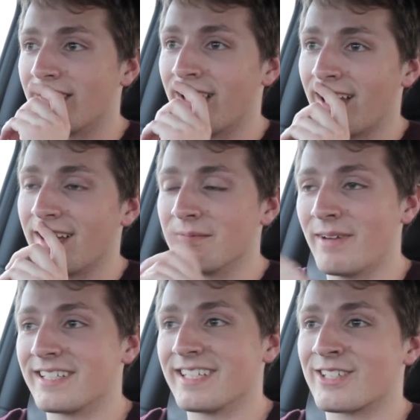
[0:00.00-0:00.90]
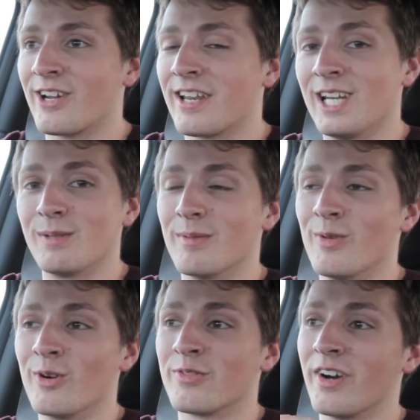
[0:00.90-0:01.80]
that makes this journey a little bit
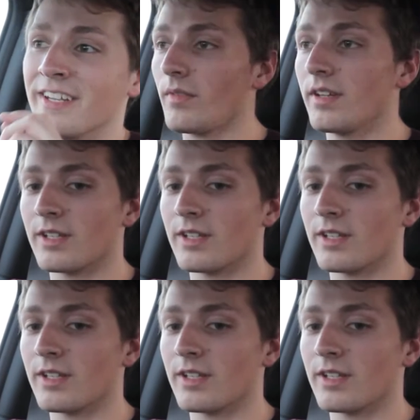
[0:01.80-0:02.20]
more fun.